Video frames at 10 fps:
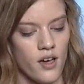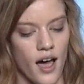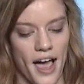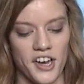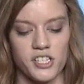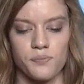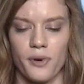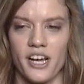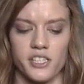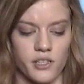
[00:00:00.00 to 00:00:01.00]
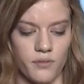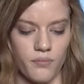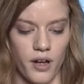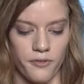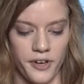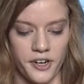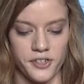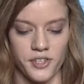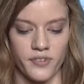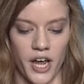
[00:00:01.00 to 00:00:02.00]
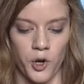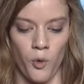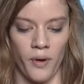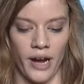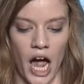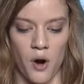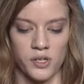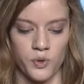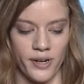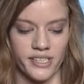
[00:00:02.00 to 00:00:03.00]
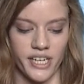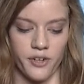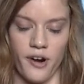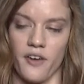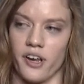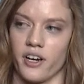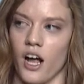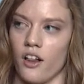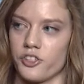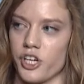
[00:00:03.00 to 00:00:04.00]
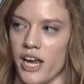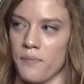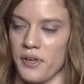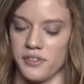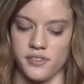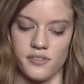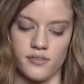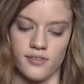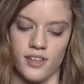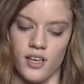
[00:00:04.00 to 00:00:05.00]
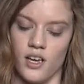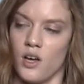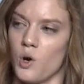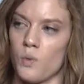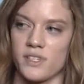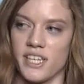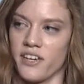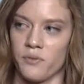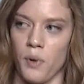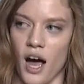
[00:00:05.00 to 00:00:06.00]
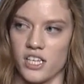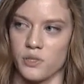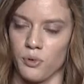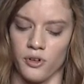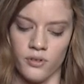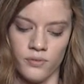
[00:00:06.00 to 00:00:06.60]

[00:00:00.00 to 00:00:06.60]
I expressed my fears of not knowing how I was going to get around on a college campus. Was it even possible?